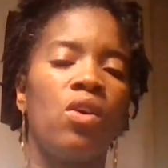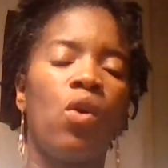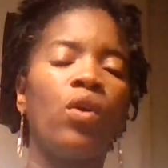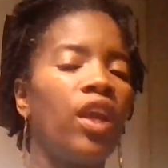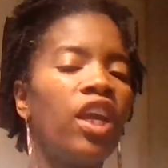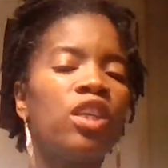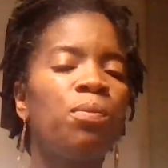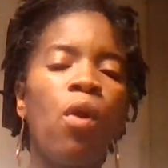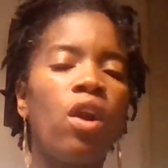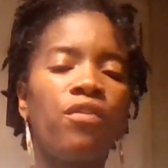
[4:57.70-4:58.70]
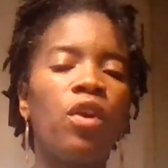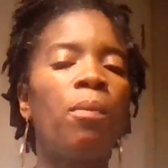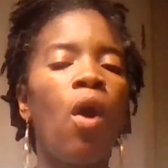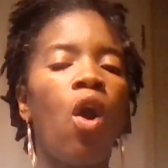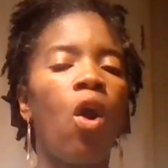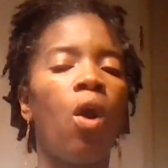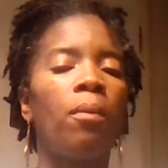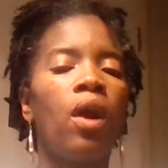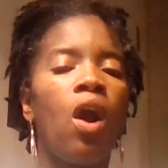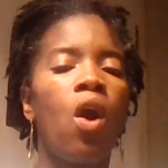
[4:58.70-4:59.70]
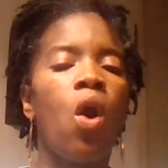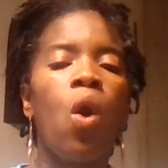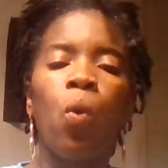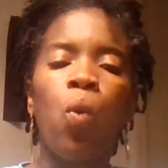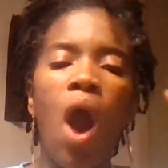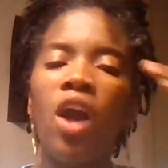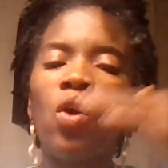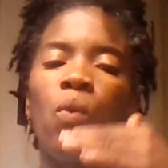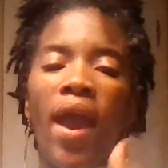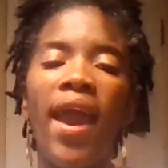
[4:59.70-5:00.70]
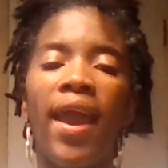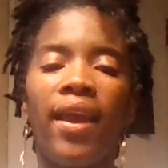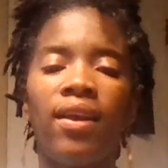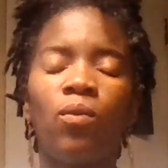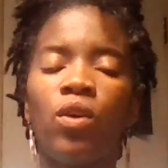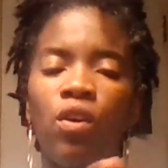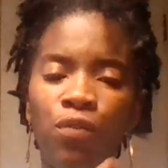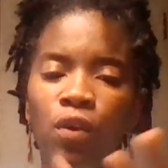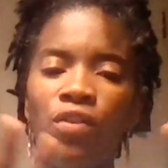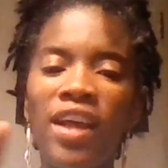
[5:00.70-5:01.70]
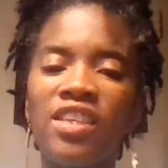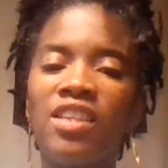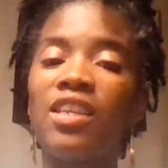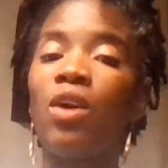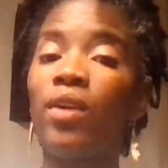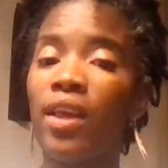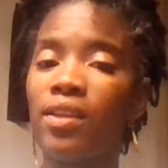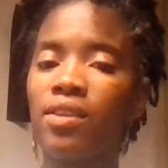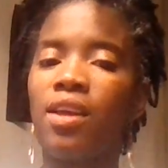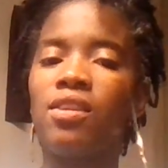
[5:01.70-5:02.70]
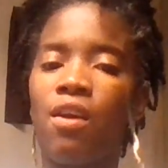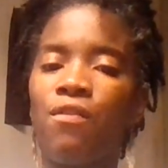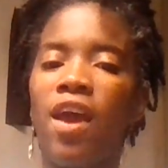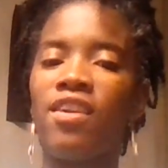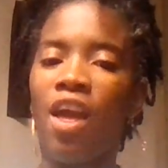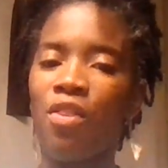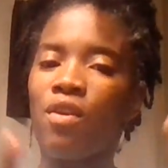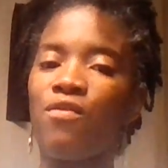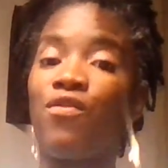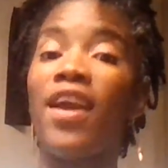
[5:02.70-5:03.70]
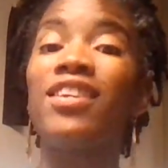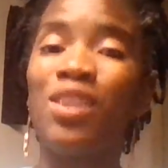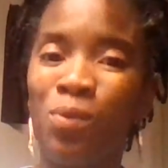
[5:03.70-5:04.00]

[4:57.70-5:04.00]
on each part of your poem, Walk away. When you feel that stillness as if another event